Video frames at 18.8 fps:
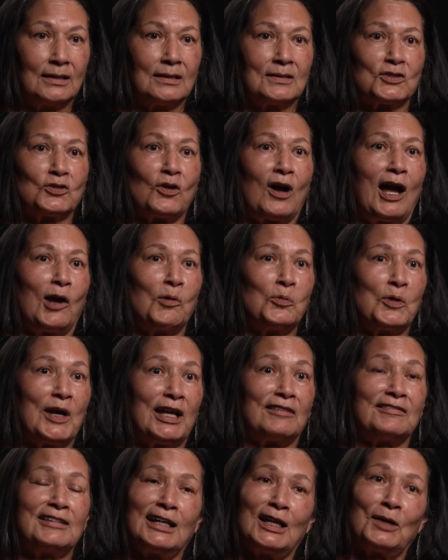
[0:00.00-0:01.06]
So I
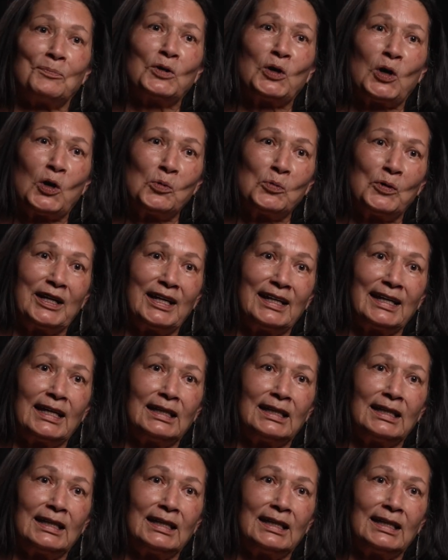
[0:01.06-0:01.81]
wound up going